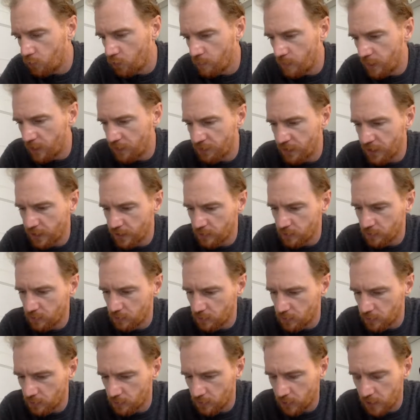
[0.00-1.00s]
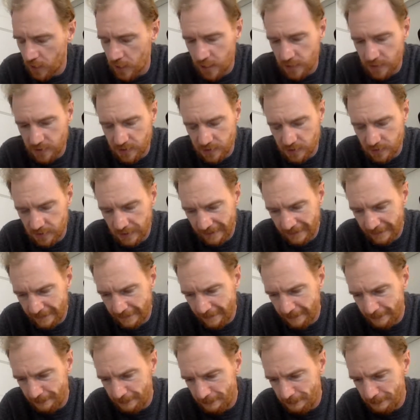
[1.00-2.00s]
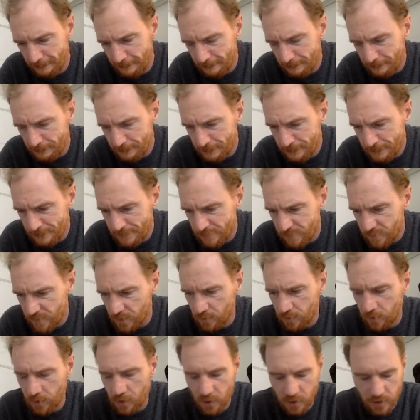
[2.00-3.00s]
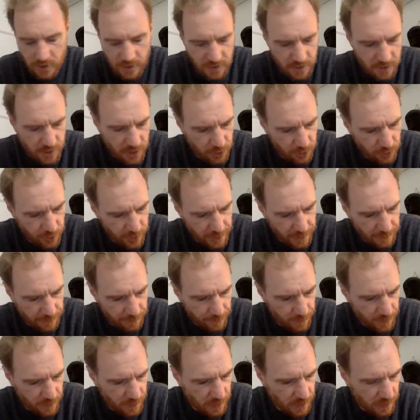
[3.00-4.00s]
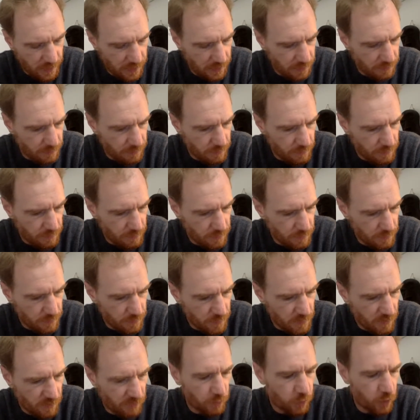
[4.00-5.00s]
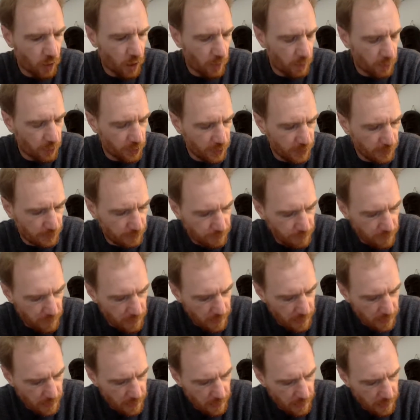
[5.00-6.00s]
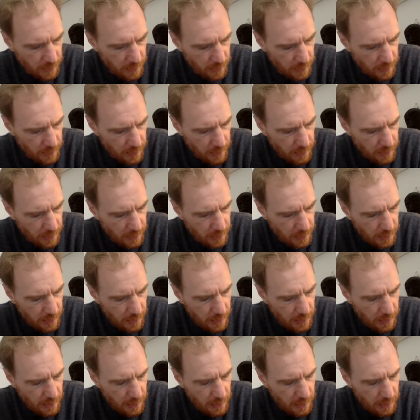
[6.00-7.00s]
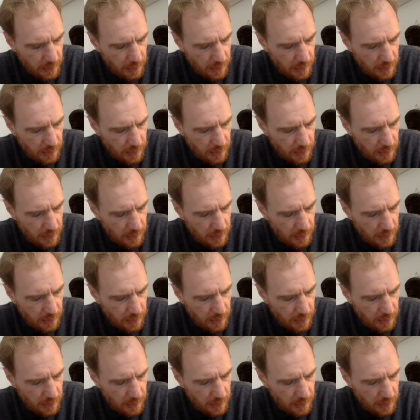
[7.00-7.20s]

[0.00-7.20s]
about that in class. Locke's theory of property. Uh,